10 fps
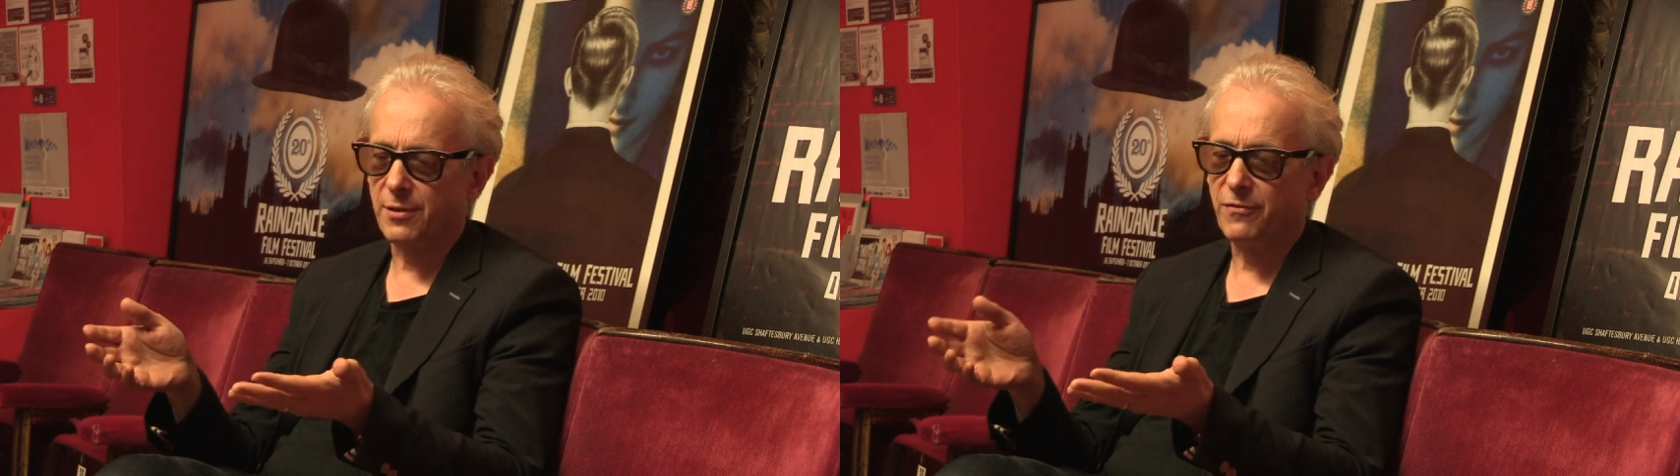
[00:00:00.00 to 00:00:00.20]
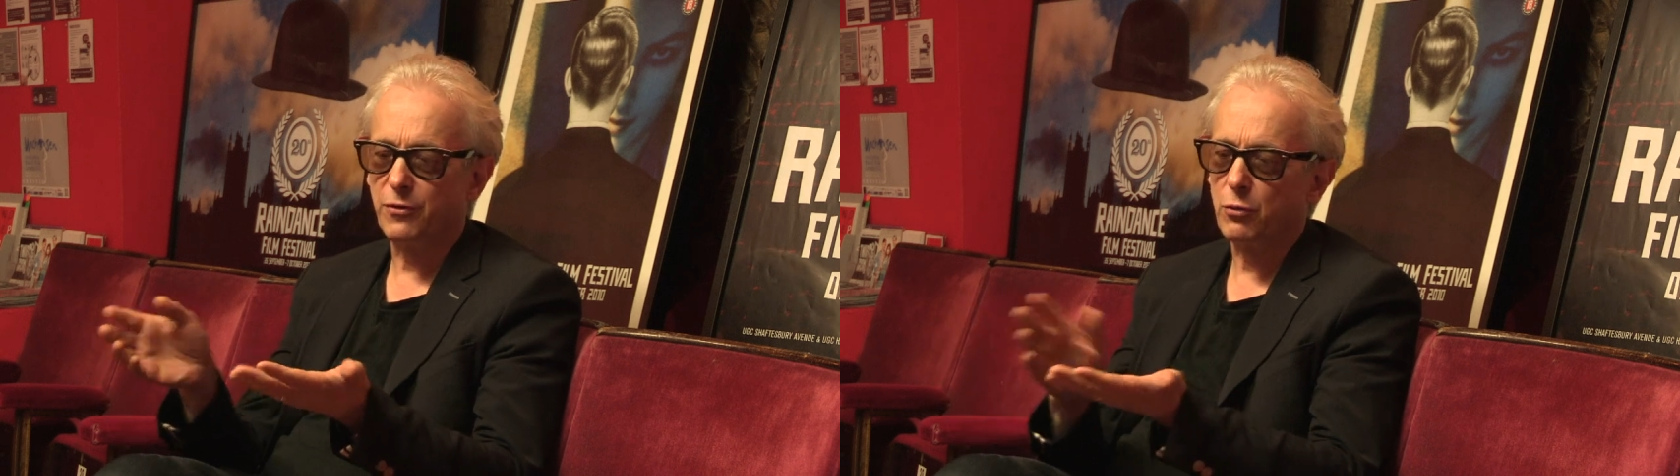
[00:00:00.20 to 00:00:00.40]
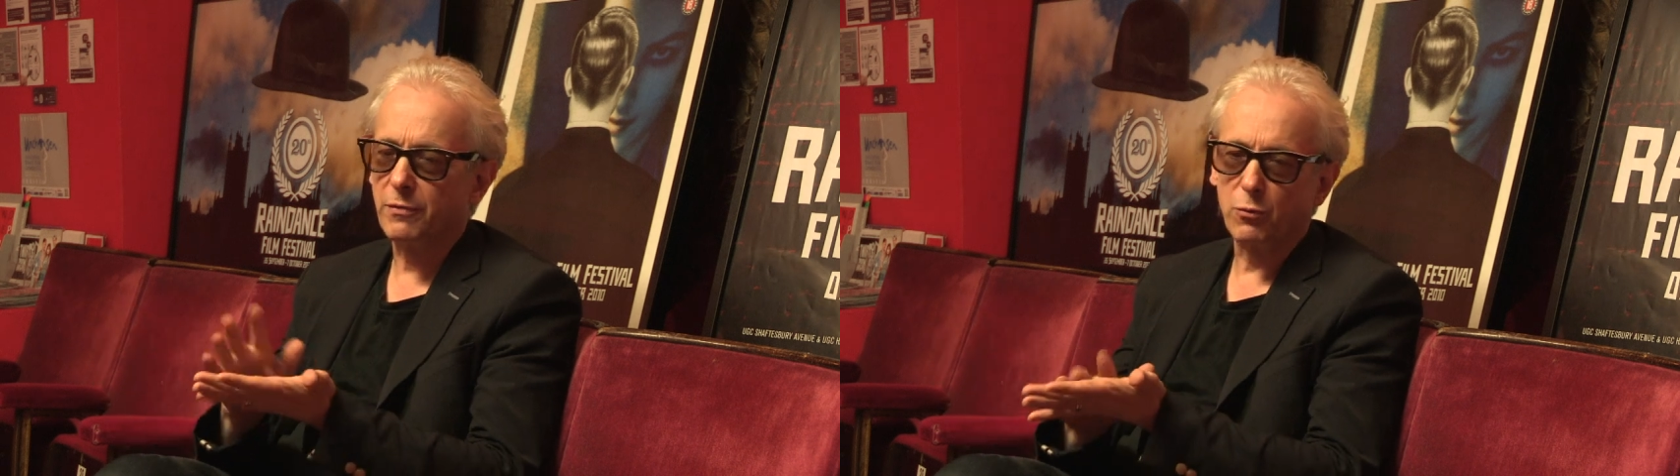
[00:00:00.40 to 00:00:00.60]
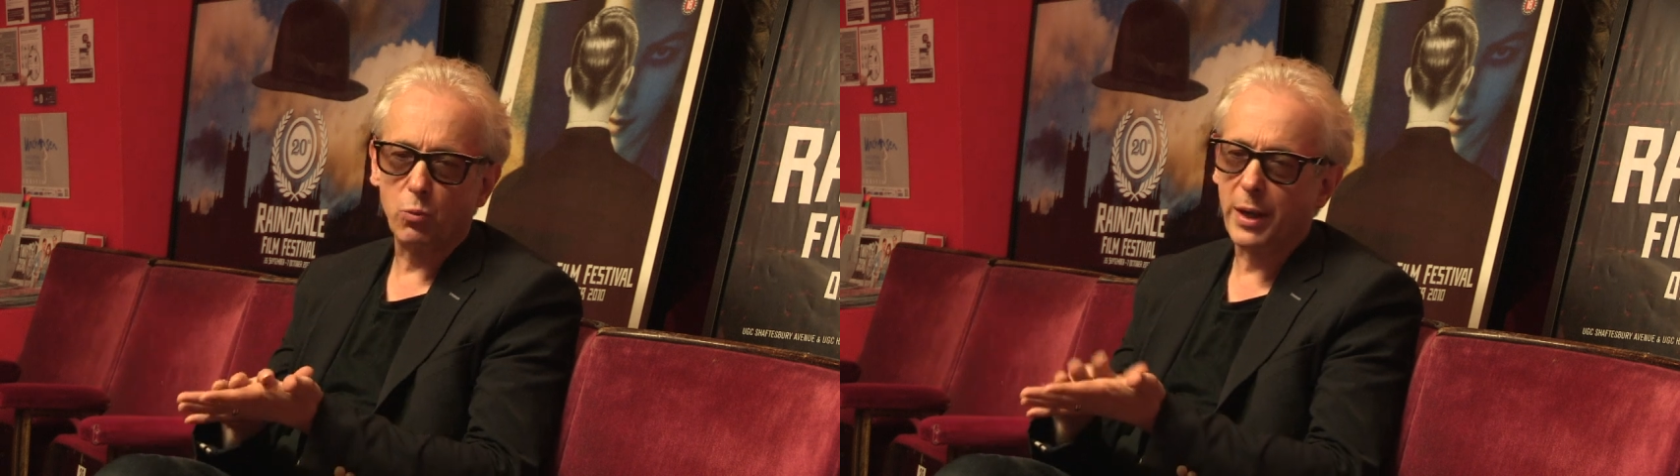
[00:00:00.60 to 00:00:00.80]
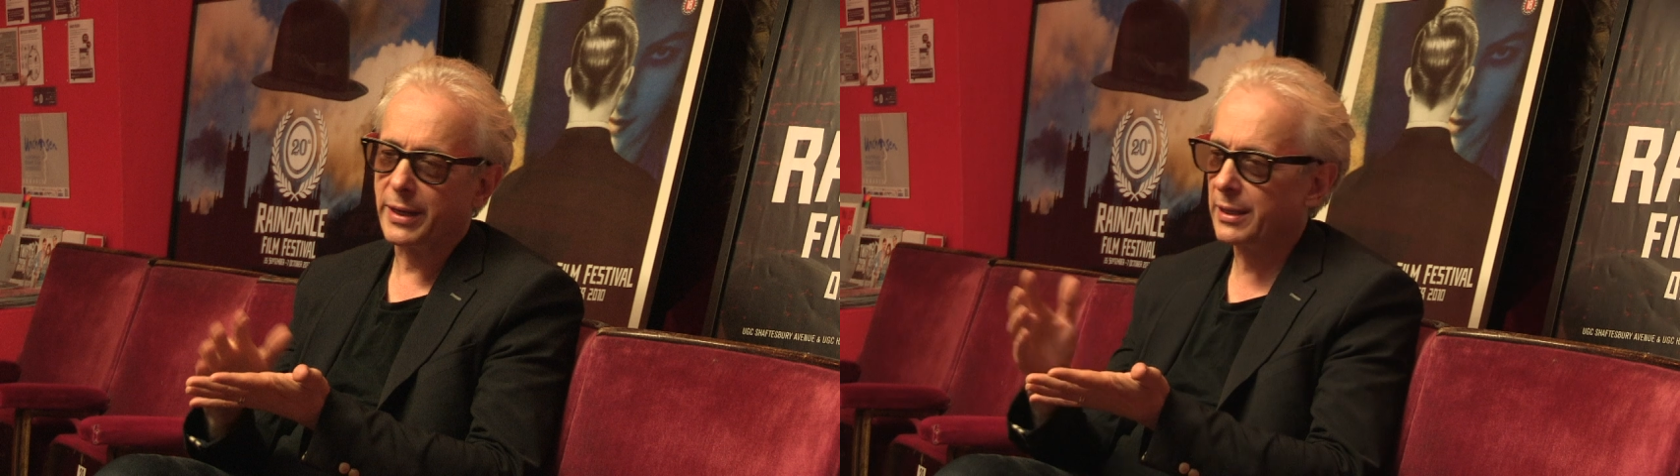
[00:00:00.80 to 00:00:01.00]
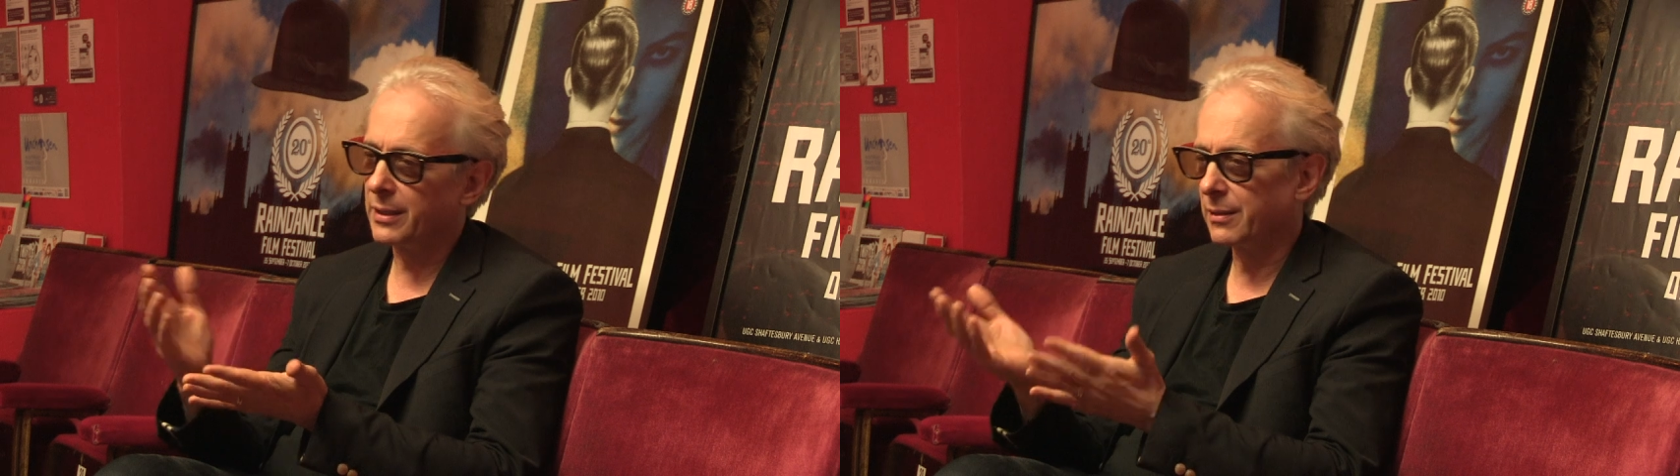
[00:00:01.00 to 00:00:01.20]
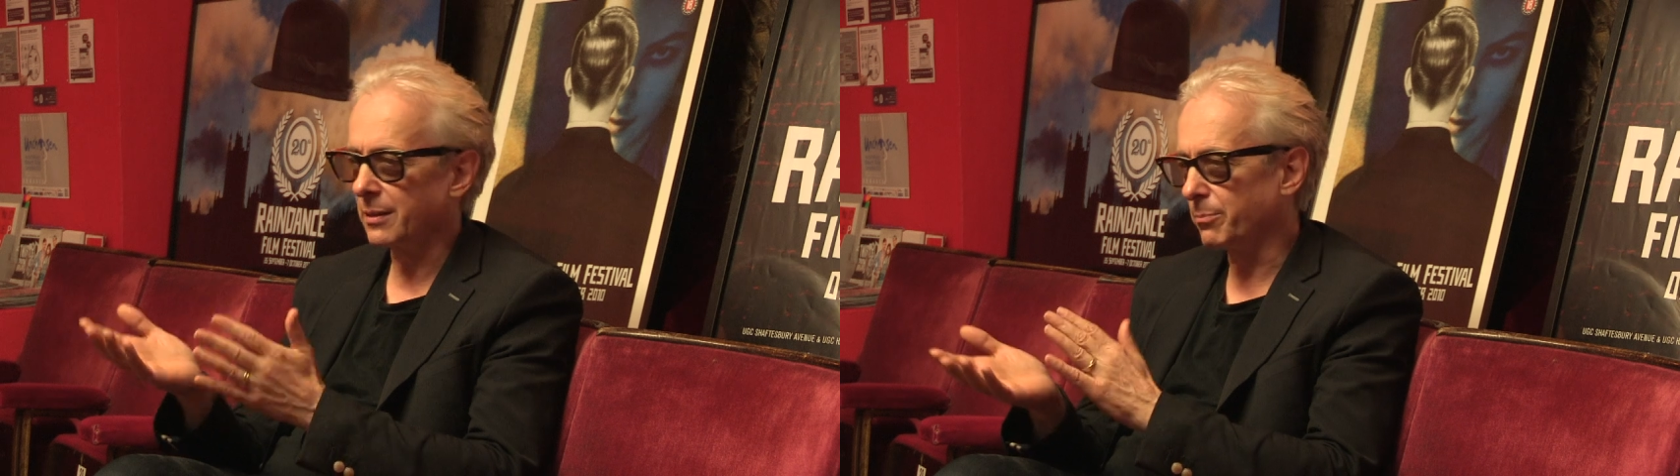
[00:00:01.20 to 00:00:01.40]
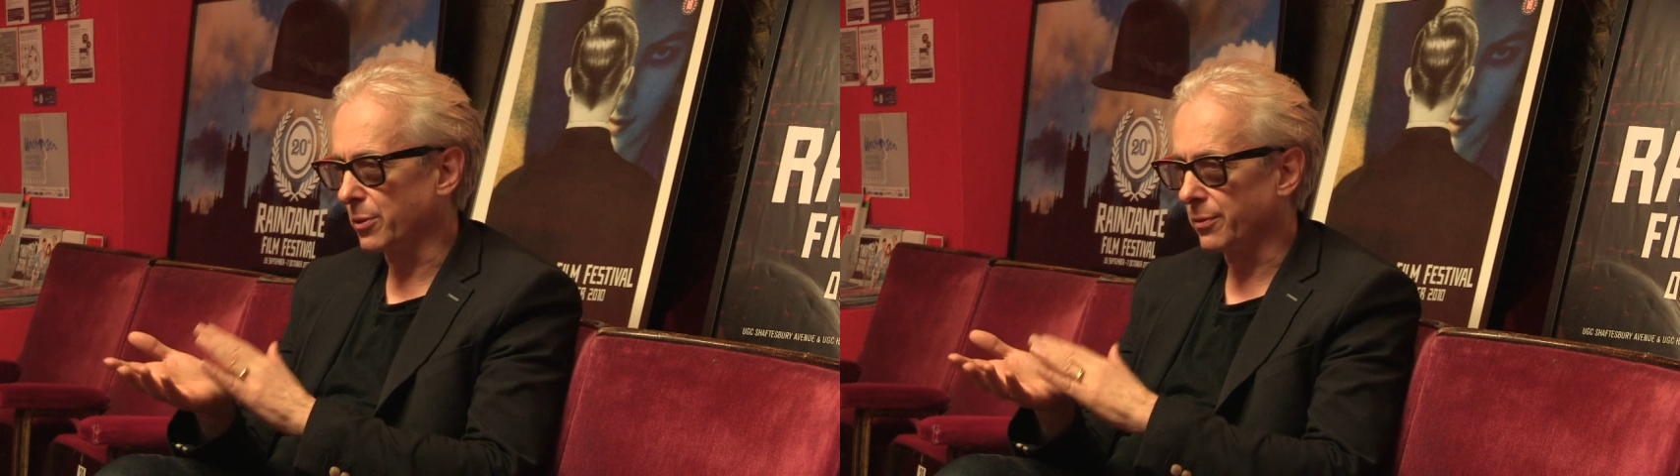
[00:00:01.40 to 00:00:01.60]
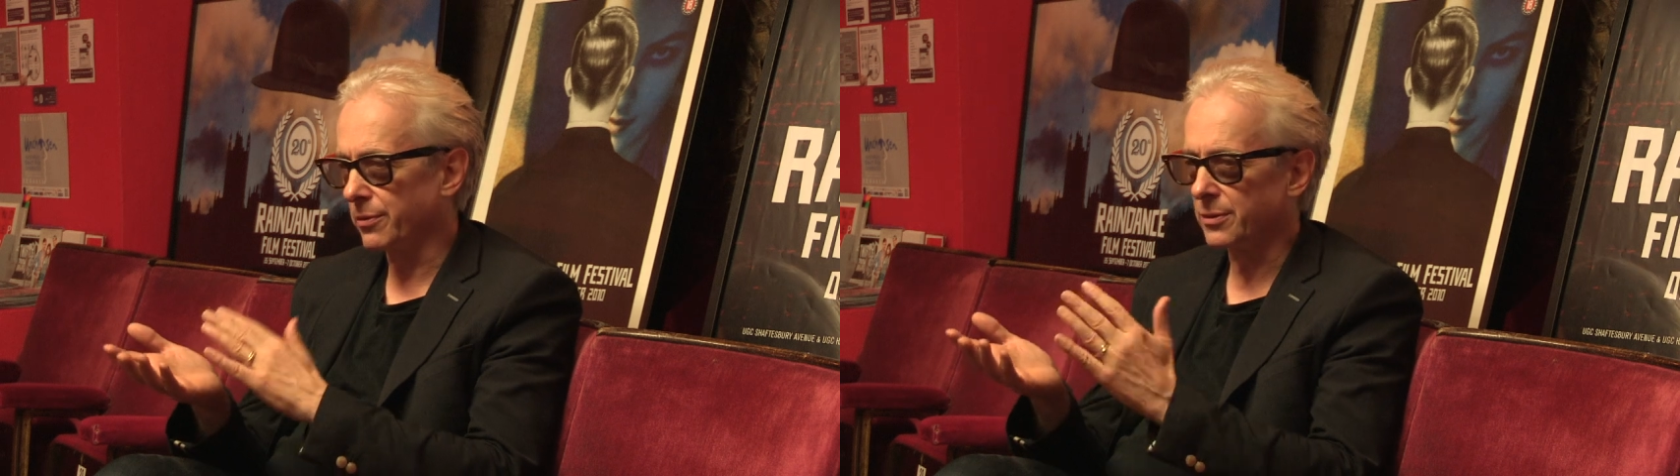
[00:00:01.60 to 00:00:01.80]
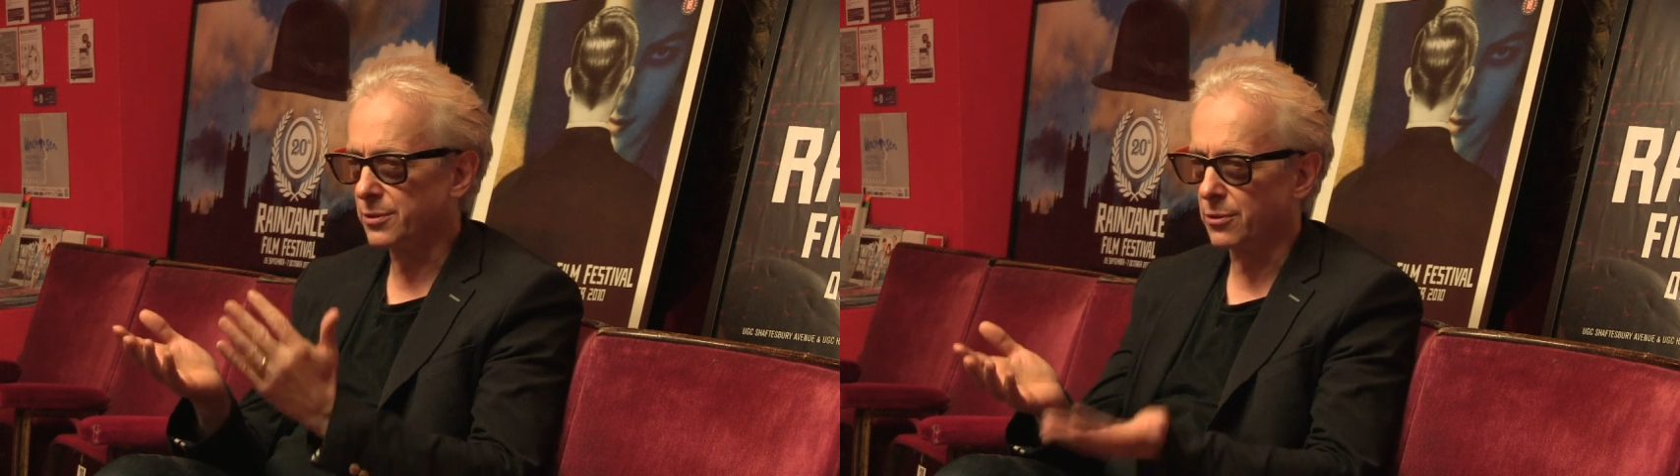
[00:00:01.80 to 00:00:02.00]
the few of the wedding and the
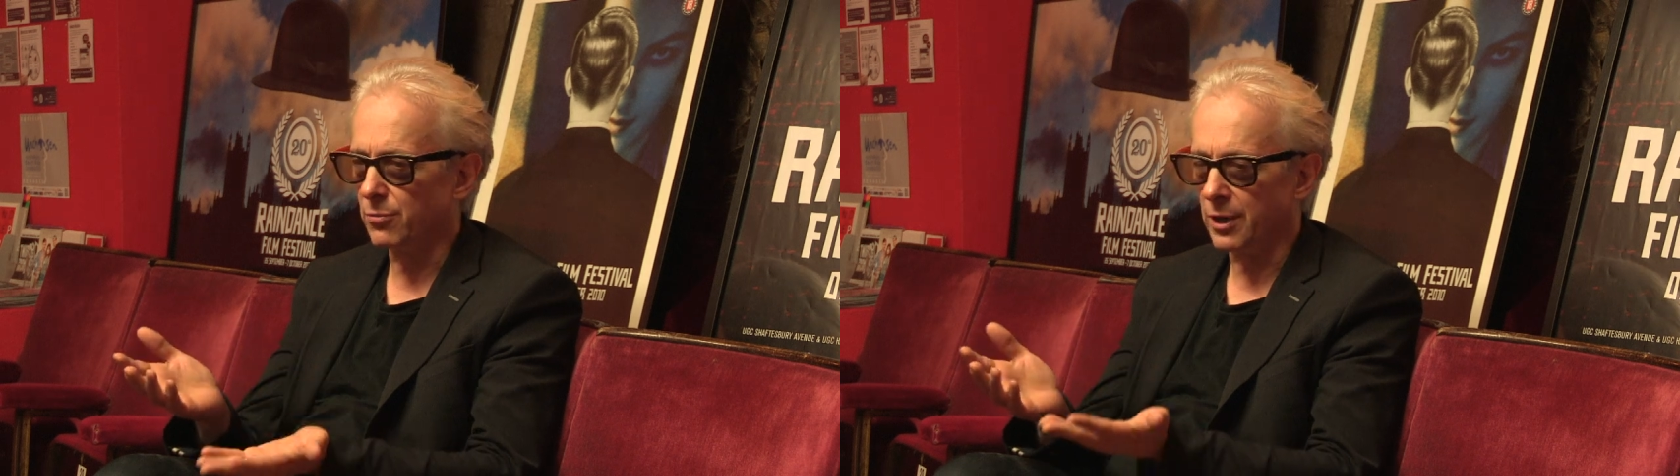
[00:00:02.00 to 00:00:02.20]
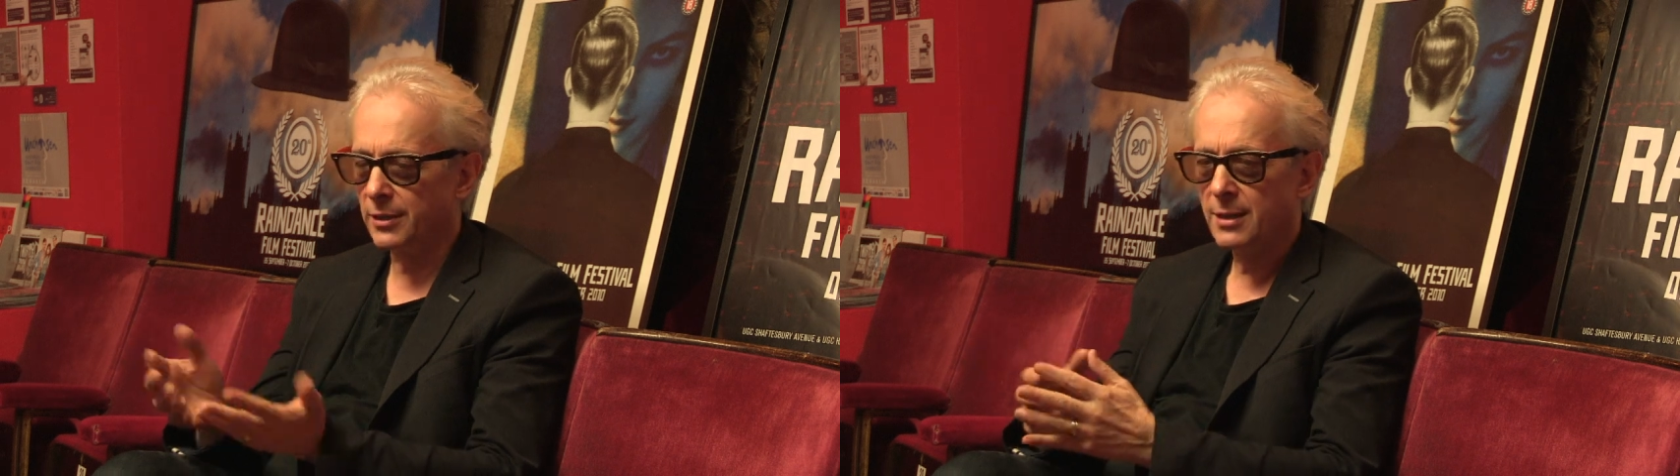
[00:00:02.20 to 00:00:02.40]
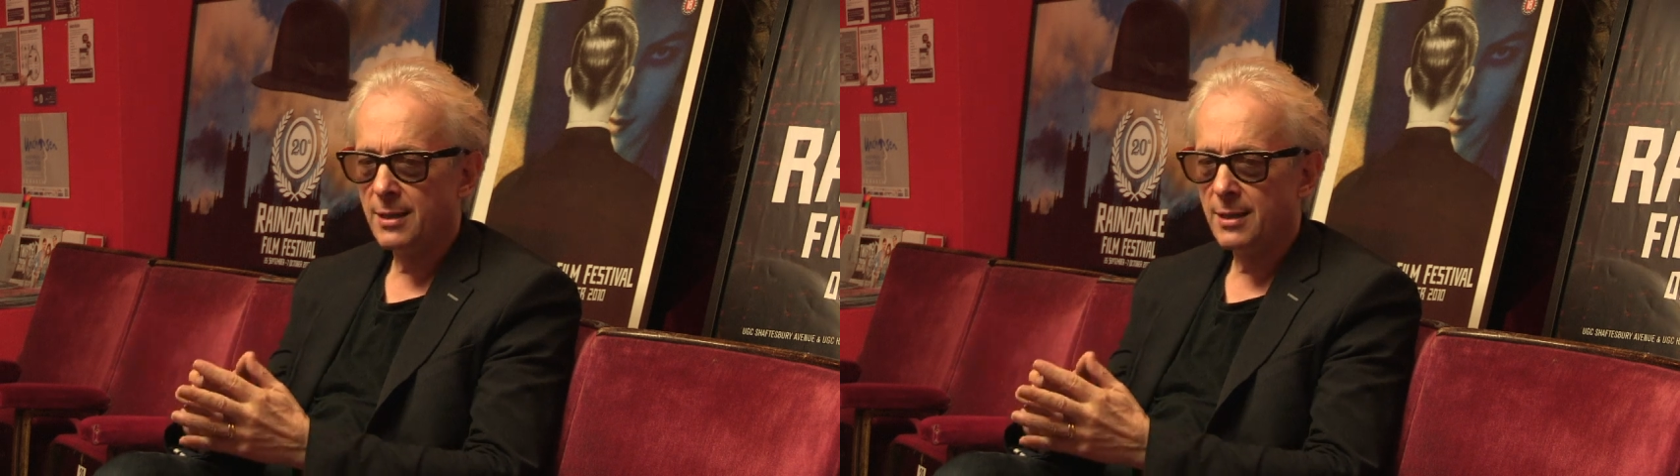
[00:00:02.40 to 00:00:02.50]
birth and so on.